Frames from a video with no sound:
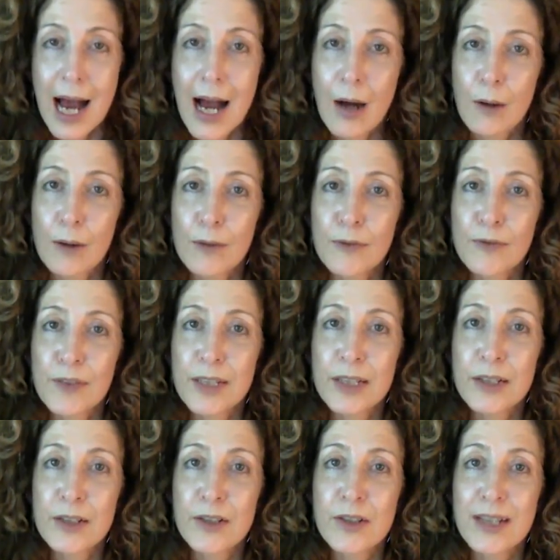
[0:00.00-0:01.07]
Our
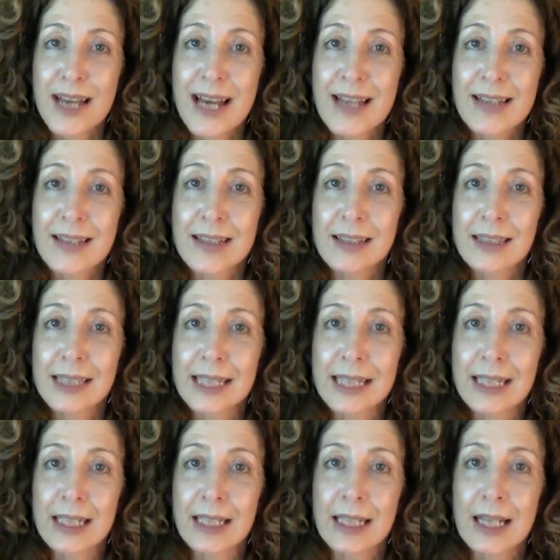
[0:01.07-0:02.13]
fears
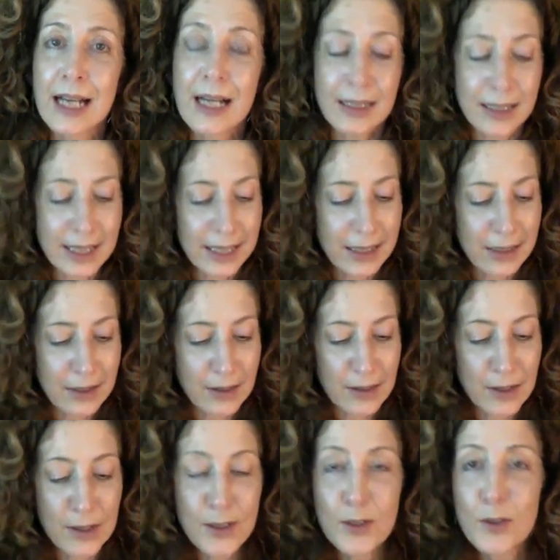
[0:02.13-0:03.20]
escalate like
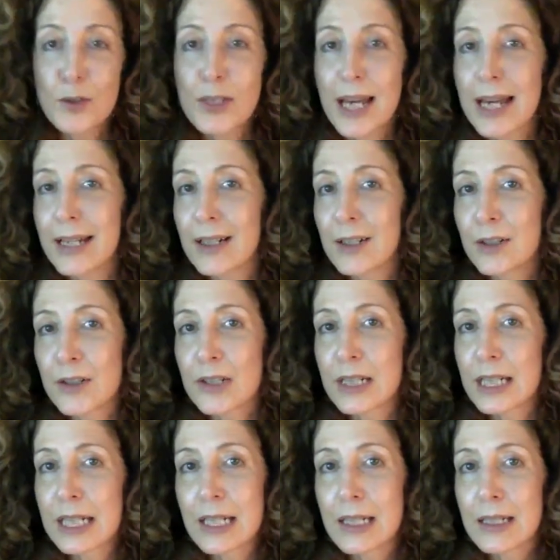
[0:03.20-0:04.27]
the news anchor's
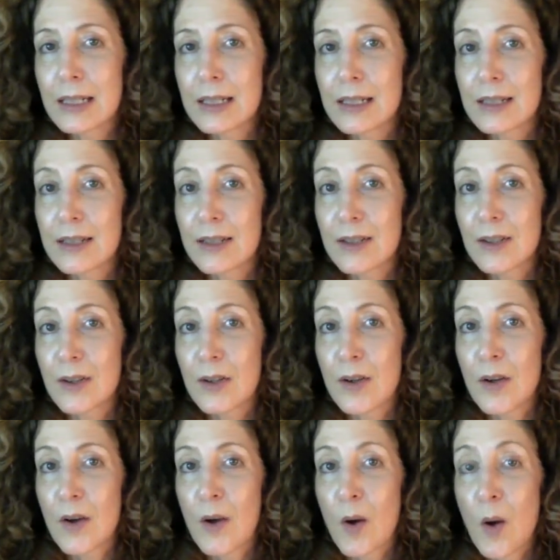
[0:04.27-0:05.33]
tits.
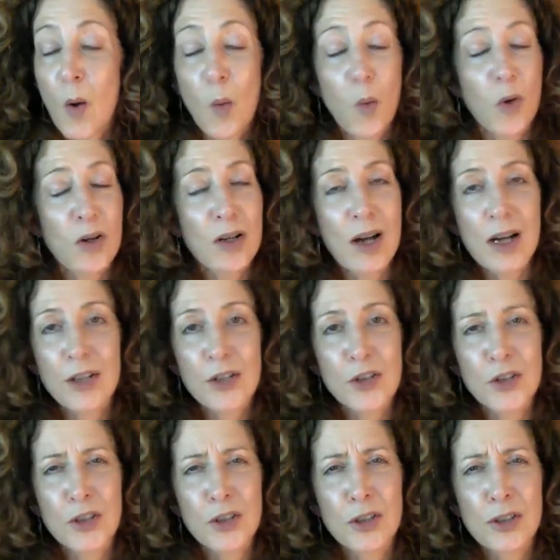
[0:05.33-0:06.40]
We're not
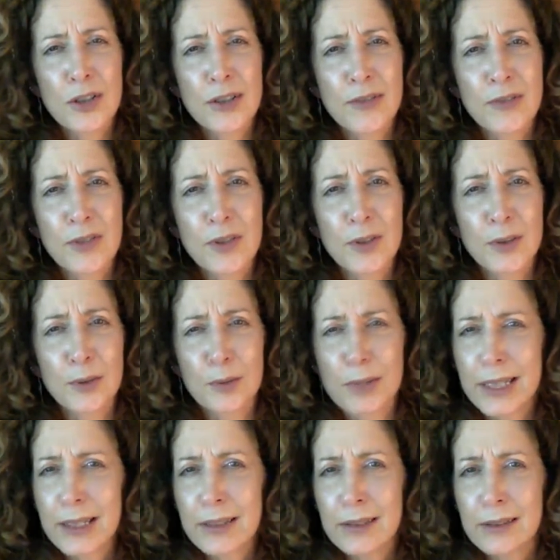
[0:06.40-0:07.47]
sure if they're
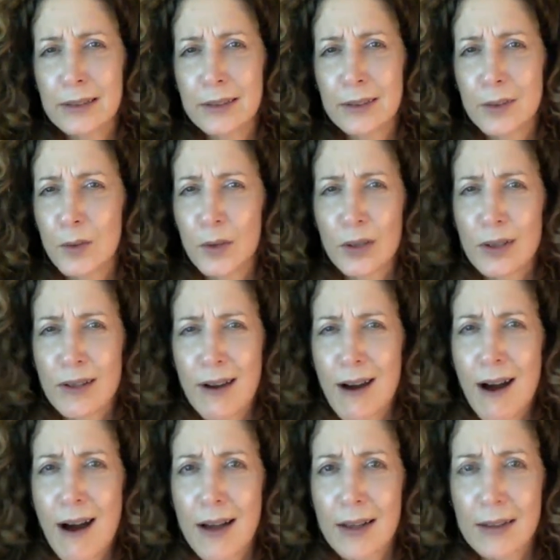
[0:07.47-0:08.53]
real or
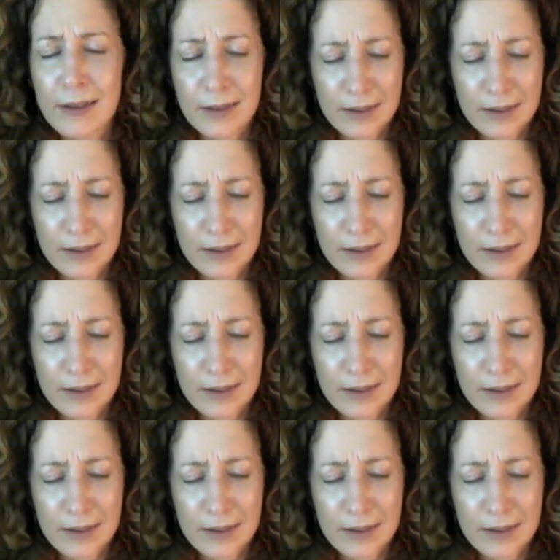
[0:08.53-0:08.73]
not.